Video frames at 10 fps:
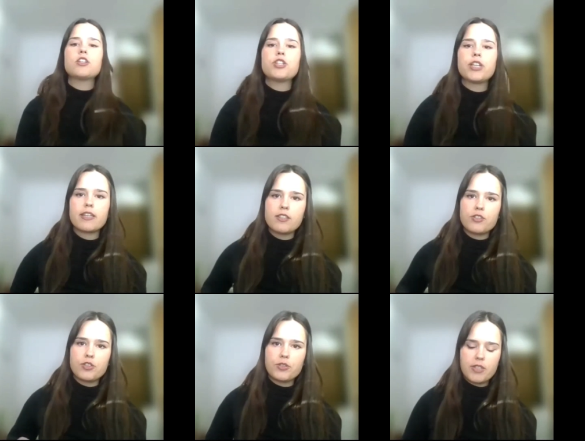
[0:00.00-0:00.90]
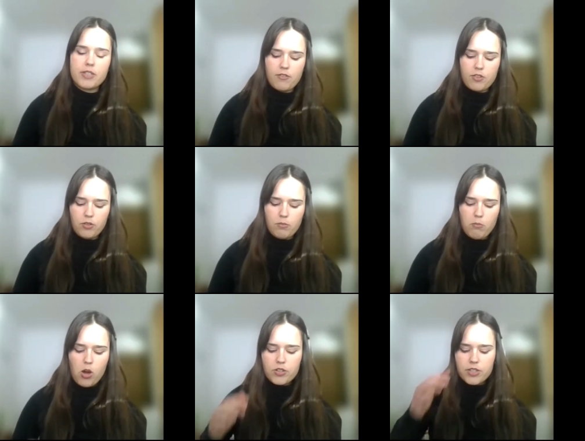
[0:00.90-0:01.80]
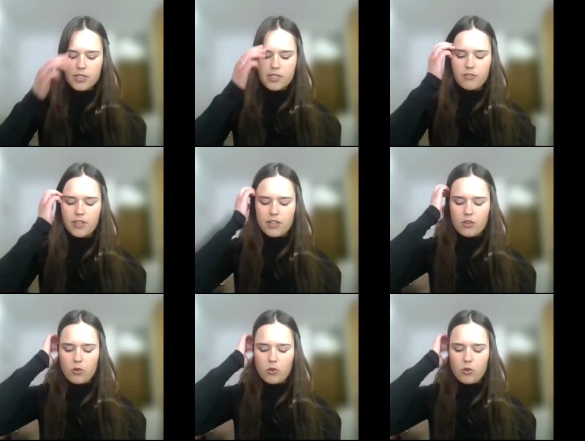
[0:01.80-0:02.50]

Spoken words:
She has introduced several modern Slovenian